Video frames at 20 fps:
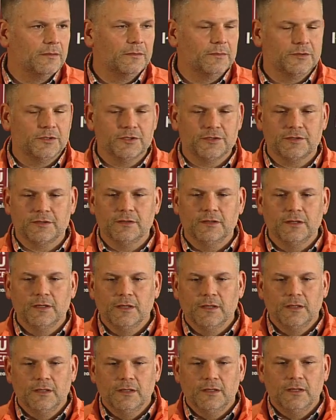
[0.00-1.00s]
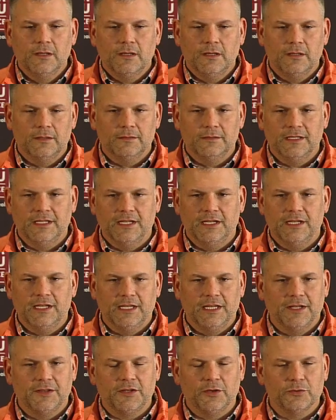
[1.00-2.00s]
We just needed to
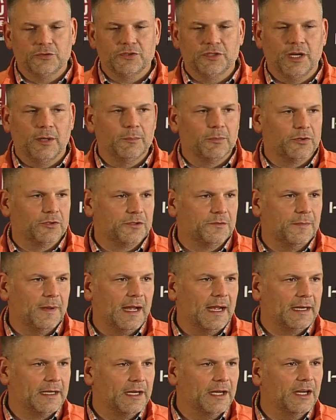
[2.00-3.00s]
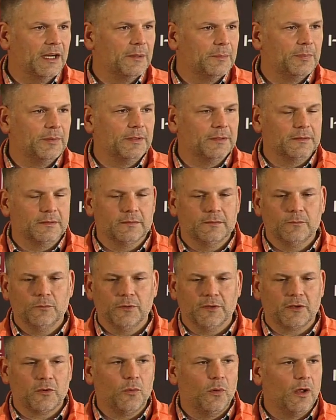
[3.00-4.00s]
get those numbers back up, and
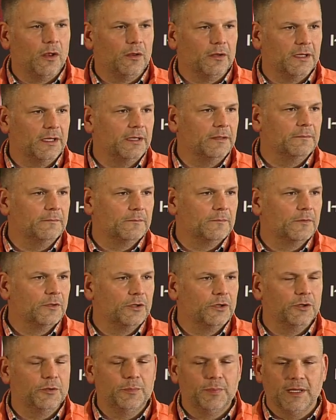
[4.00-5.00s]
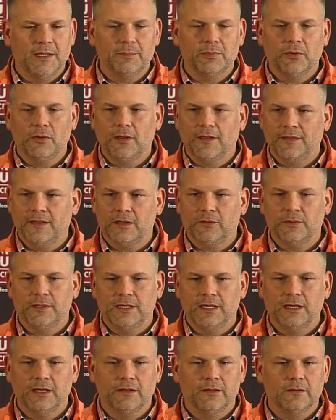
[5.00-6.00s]
with quality, good people, I think we
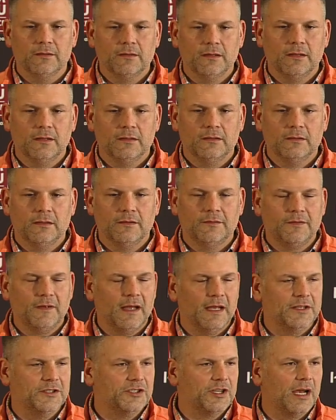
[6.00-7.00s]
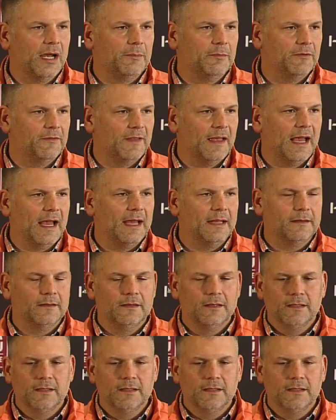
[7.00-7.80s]
did a fine job of that.